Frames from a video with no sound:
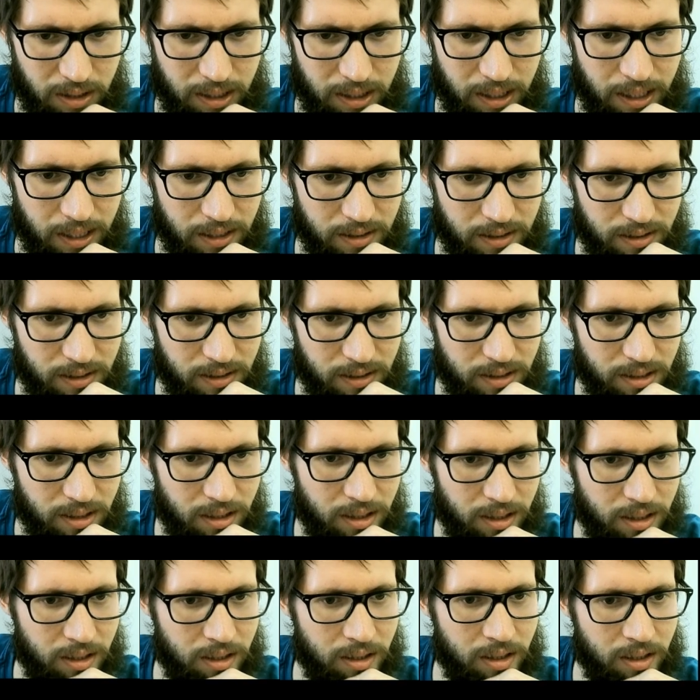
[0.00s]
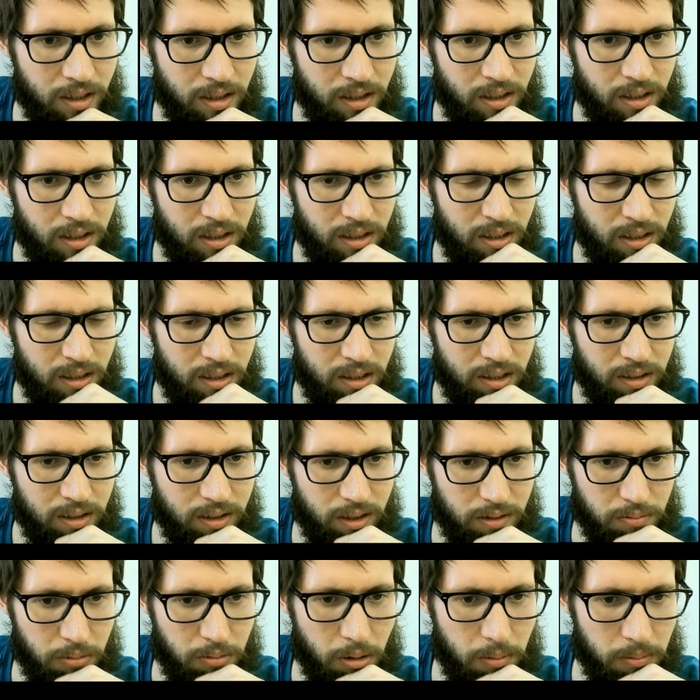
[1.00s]
Yes.
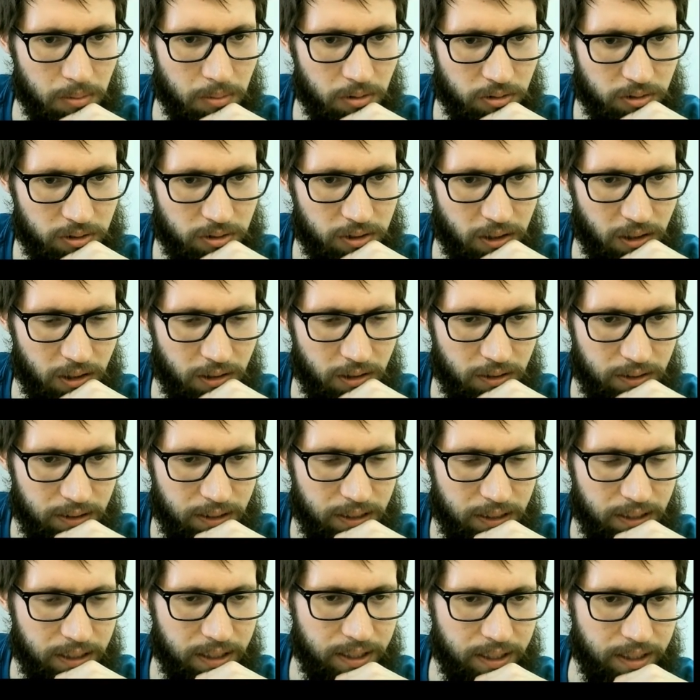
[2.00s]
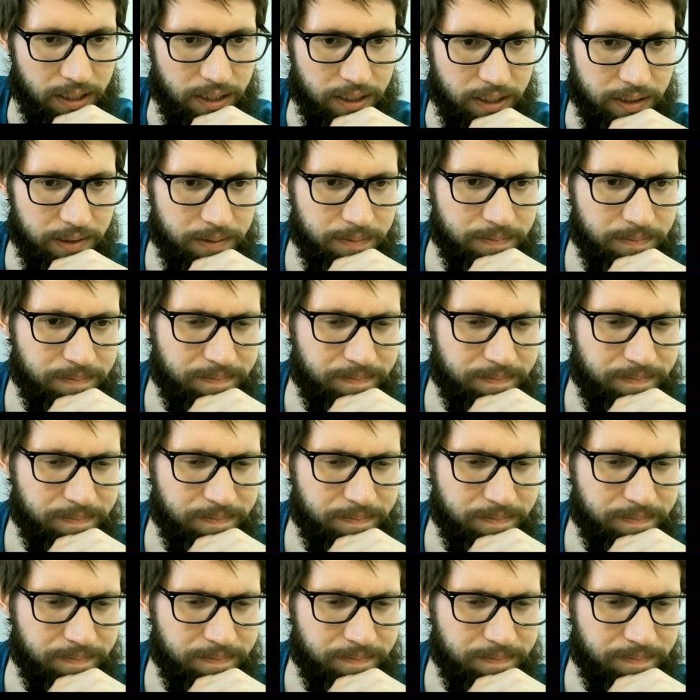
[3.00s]
There's one more star here.